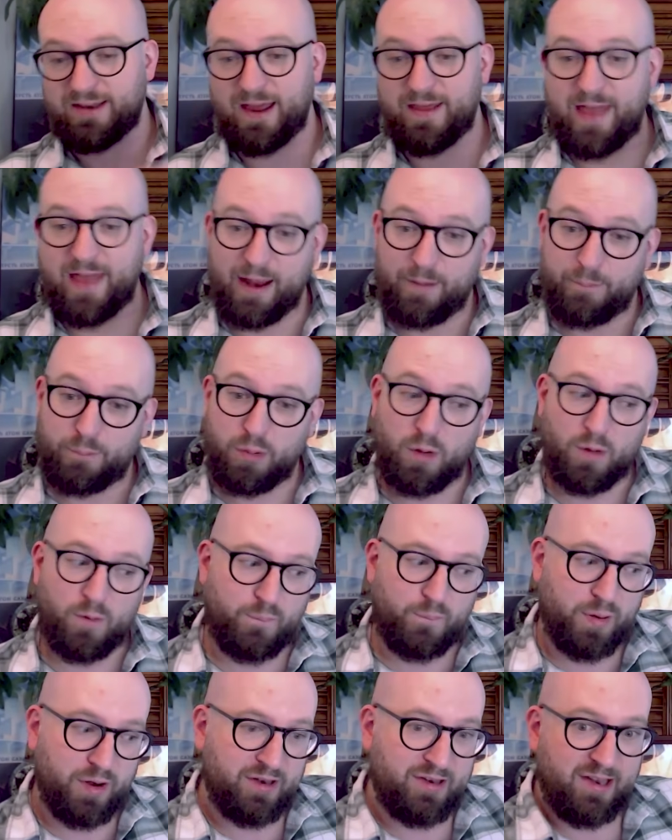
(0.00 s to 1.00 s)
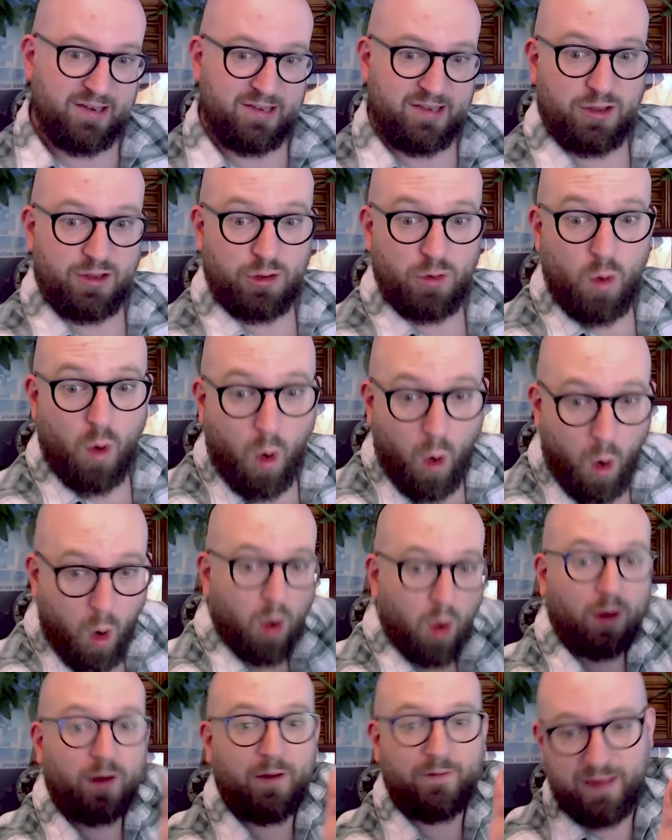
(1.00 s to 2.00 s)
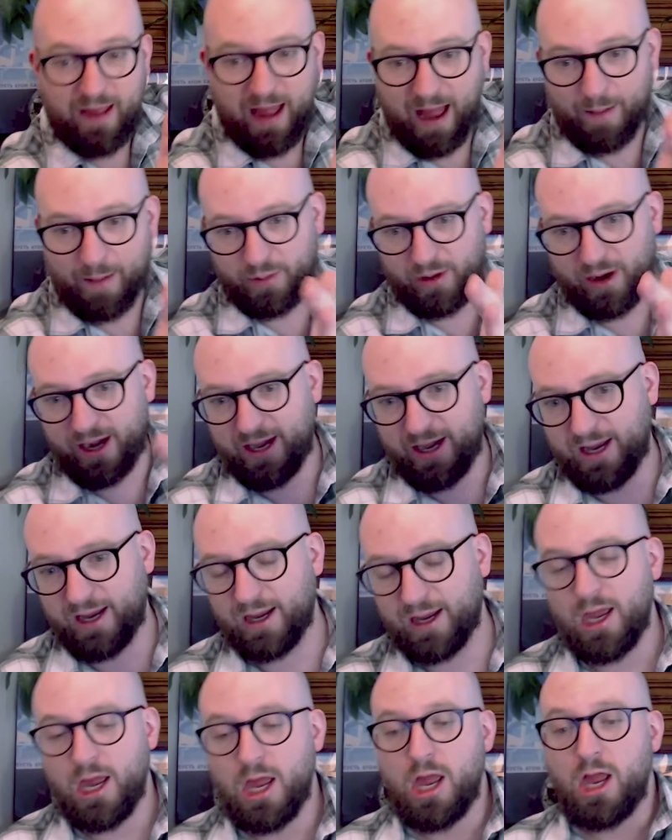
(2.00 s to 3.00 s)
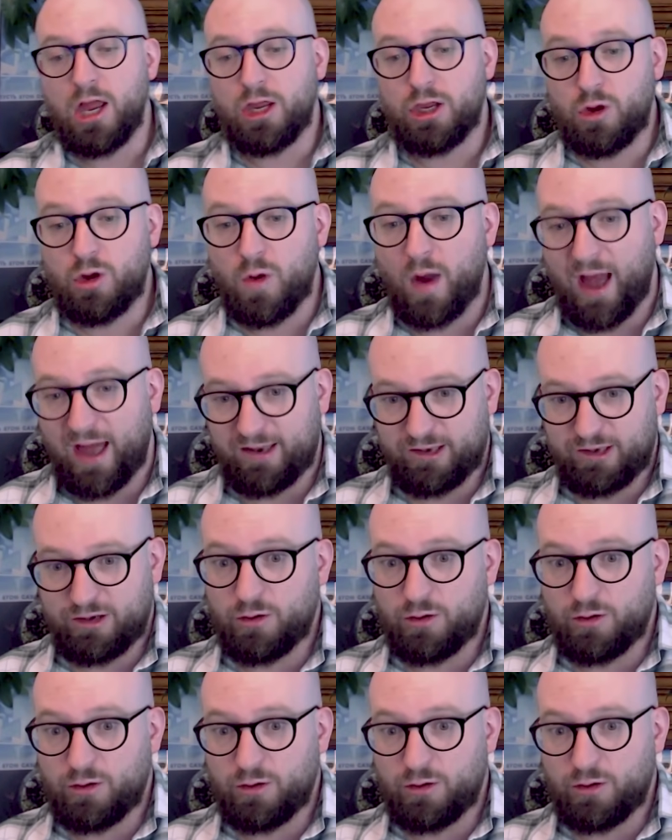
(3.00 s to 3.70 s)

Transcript: And that persisted through all of the operating U.S.